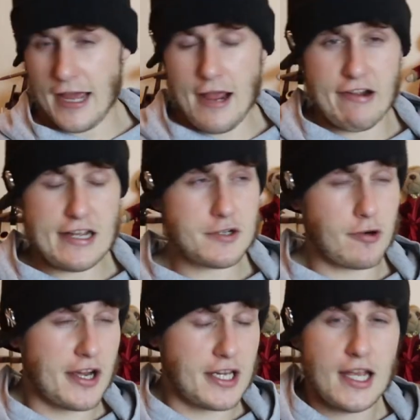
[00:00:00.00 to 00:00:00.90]
there it is,
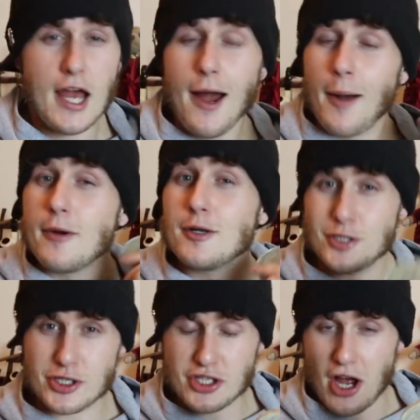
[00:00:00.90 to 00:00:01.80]
crikey.
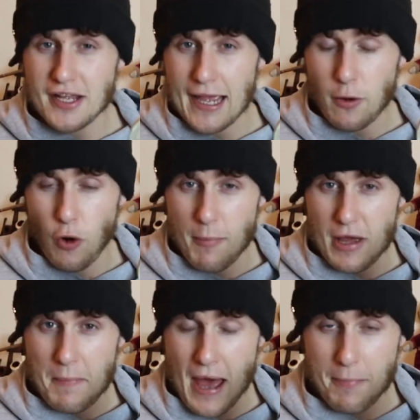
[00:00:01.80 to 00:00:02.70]
Just started to get quite a bit
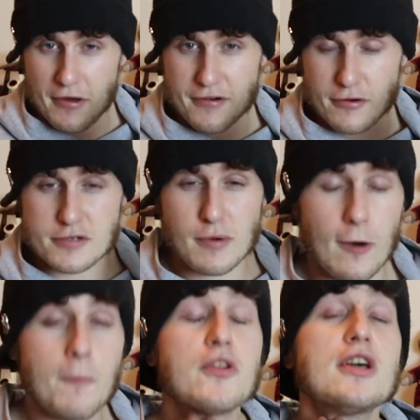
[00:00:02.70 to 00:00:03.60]
of pepper through as
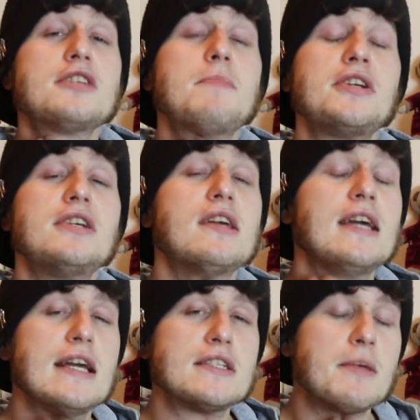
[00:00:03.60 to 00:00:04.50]
well, especially that
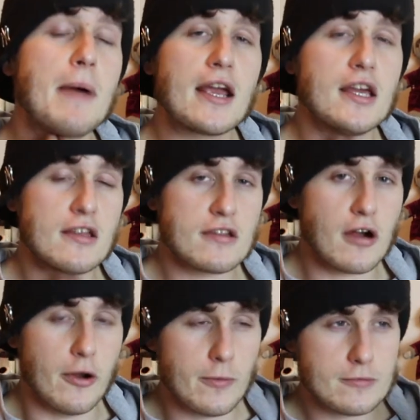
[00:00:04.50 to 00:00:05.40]
it hits the back of your
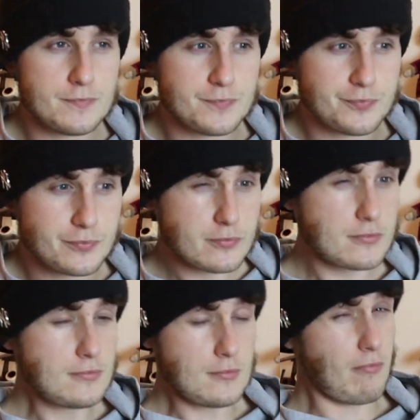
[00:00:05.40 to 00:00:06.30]
throat.
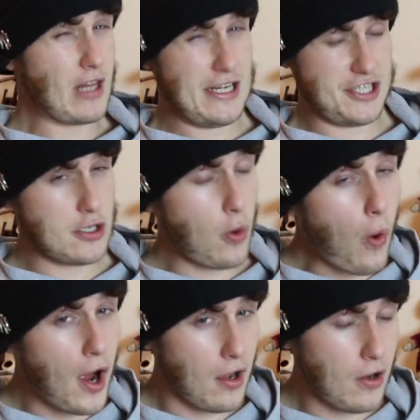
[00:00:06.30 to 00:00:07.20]
Actually,
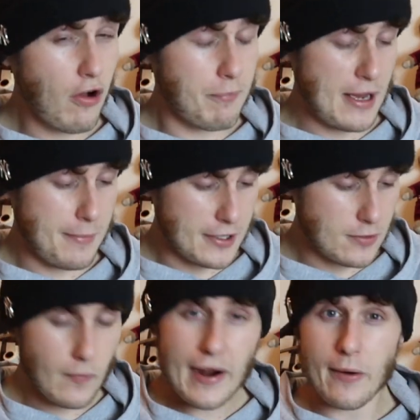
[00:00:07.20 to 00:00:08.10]
quite a lot of pepper.
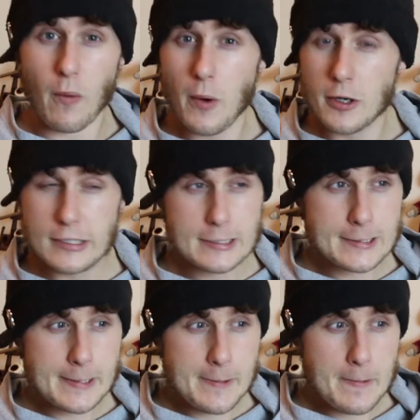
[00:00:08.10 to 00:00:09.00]
Wow.
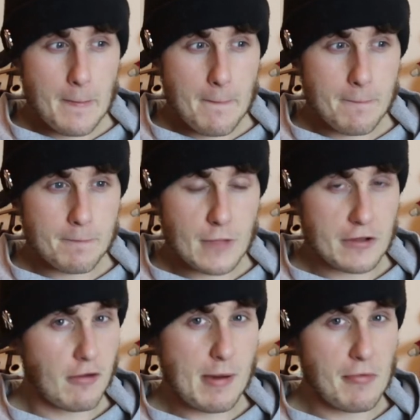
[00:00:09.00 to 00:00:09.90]

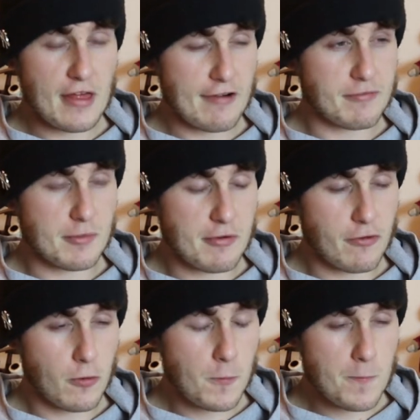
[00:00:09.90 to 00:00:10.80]
Don't remember that from
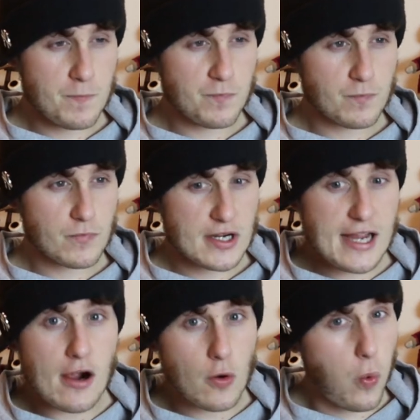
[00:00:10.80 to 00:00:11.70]
before.
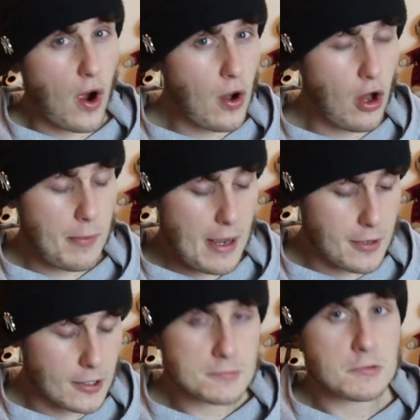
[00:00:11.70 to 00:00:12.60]
Yeah, quite a lot of pepper.